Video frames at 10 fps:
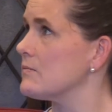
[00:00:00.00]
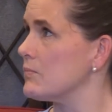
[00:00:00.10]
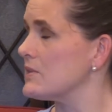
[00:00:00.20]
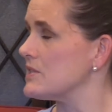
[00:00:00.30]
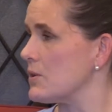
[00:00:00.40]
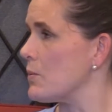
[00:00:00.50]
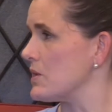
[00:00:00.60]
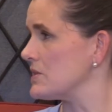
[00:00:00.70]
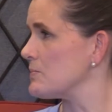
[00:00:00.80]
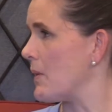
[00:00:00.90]
was the
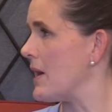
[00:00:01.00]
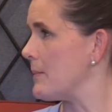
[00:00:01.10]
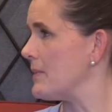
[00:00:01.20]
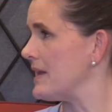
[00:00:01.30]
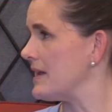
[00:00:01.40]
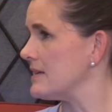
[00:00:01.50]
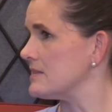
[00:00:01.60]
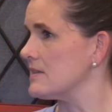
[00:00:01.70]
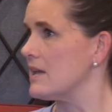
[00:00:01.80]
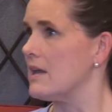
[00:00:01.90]
worst part,
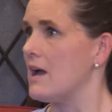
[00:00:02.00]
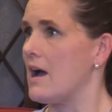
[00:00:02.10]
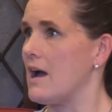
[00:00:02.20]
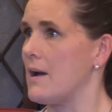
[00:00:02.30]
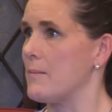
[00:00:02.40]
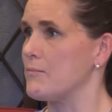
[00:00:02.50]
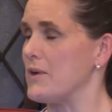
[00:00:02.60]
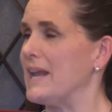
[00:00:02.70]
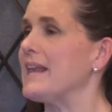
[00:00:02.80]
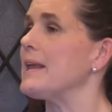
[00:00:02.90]
because
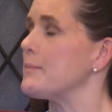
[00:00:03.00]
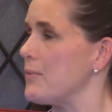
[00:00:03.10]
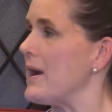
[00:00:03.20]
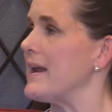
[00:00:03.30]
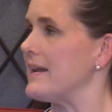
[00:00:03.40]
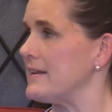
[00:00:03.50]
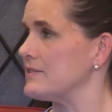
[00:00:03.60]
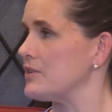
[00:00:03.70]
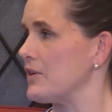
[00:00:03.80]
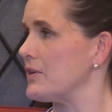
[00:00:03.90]
breaking bread
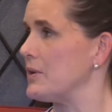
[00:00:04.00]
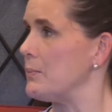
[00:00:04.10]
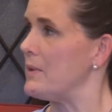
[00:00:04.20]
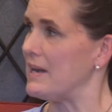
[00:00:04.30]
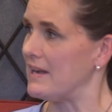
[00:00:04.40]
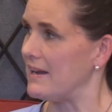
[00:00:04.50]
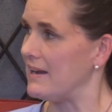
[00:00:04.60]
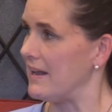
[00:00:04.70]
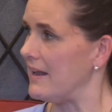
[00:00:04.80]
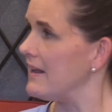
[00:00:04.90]
is your
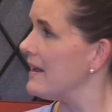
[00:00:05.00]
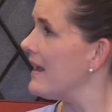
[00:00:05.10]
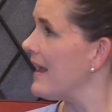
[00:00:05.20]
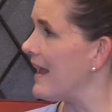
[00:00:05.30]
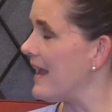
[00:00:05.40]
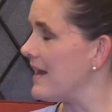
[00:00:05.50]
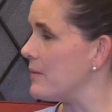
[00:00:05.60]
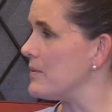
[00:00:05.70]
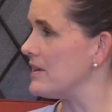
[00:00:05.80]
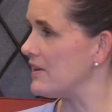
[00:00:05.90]
humanity,
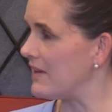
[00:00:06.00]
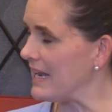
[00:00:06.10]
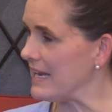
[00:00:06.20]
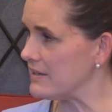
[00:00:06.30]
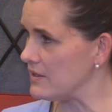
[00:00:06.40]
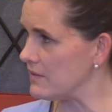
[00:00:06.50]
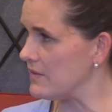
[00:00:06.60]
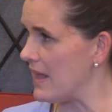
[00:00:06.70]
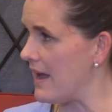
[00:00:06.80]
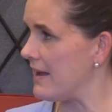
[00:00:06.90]
and when you can't do
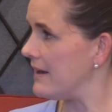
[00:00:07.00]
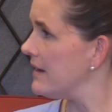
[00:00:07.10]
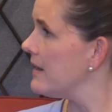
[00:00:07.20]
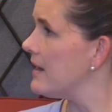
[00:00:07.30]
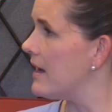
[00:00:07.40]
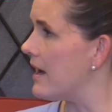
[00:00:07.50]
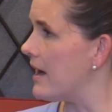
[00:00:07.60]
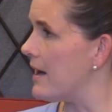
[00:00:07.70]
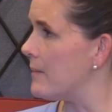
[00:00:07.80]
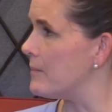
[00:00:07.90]
that,
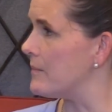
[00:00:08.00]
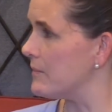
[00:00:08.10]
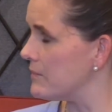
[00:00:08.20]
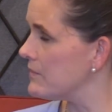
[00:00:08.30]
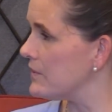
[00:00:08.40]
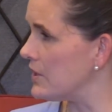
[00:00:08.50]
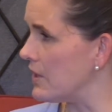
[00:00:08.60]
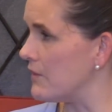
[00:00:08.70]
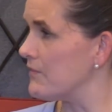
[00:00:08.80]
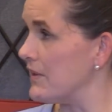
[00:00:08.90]
you
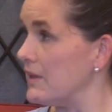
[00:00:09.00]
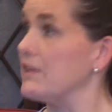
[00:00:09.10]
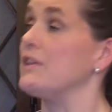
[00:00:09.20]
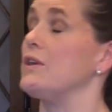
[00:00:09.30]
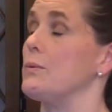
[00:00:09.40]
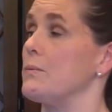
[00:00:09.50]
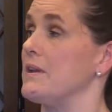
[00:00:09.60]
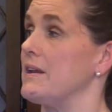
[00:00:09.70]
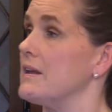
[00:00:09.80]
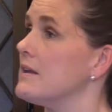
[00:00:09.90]
don't feel
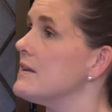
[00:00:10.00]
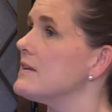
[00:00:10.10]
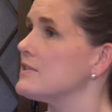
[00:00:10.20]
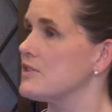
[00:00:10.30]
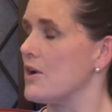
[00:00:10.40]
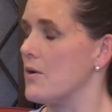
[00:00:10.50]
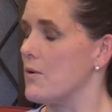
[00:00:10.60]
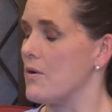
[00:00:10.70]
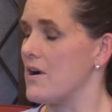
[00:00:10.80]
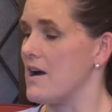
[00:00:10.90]
human.
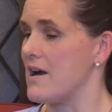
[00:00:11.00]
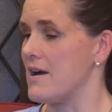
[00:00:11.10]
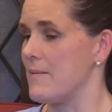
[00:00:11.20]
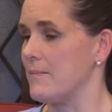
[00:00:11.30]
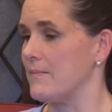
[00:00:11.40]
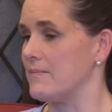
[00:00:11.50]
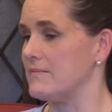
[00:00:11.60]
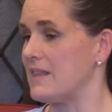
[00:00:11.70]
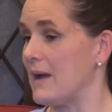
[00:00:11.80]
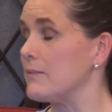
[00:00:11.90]
So
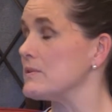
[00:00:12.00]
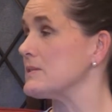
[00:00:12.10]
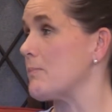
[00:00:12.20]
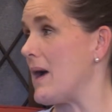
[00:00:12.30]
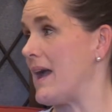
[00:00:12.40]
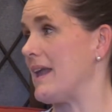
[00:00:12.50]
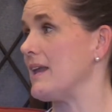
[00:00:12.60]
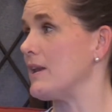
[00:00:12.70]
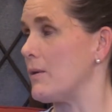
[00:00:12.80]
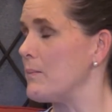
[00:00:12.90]
that was my,
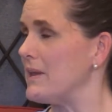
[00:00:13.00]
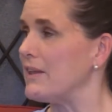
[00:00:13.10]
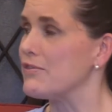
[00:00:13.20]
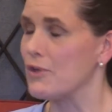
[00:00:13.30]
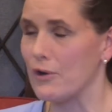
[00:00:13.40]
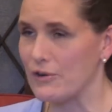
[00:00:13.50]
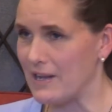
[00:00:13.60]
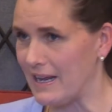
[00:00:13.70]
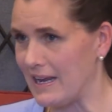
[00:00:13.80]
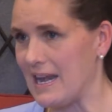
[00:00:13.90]
being
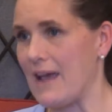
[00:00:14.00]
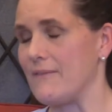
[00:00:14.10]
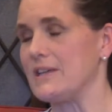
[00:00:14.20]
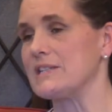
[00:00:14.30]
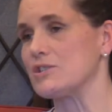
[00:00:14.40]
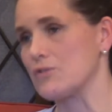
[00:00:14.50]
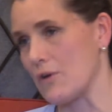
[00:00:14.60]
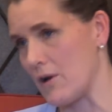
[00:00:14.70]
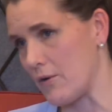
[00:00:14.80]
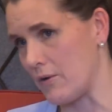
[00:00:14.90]
30 and having a
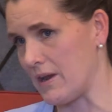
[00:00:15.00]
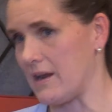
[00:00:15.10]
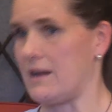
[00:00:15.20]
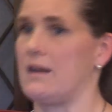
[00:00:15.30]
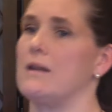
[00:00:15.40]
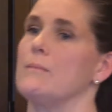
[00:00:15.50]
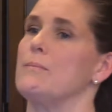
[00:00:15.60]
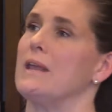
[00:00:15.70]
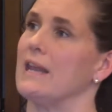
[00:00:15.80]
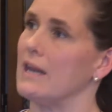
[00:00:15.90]
stroke and
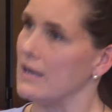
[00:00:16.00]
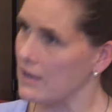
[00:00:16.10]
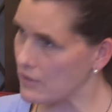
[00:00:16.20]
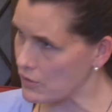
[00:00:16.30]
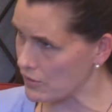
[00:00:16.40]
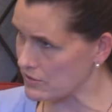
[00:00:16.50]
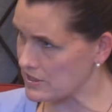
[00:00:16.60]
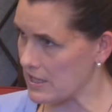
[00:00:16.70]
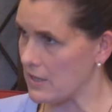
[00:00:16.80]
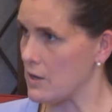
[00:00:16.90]
being in a
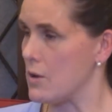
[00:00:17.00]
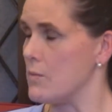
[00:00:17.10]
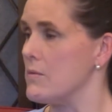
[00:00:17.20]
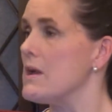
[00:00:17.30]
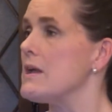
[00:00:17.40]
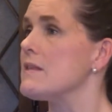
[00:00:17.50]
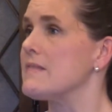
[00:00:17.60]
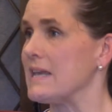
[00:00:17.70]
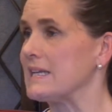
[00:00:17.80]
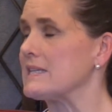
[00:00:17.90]
nursing home.
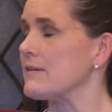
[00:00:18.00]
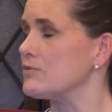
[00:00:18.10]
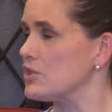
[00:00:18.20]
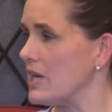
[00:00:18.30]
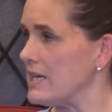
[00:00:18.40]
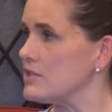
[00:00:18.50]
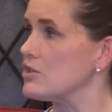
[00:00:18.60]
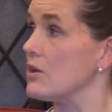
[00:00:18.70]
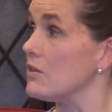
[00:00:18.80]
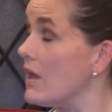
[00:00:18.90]
Things have changed
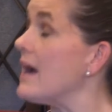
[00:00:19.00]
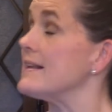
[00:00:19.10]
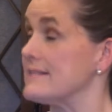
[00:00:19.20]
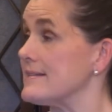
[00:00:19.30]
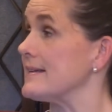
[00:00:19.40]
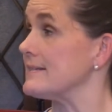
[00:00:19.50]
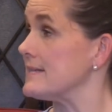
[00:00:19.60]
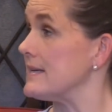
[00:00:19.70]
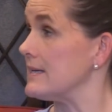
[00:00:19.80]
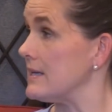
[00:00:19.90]
a lot in
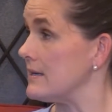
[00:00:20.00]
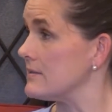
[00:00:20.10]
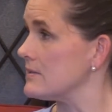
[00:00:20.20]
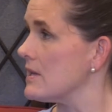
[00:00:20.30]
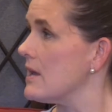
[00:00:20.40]
16 years.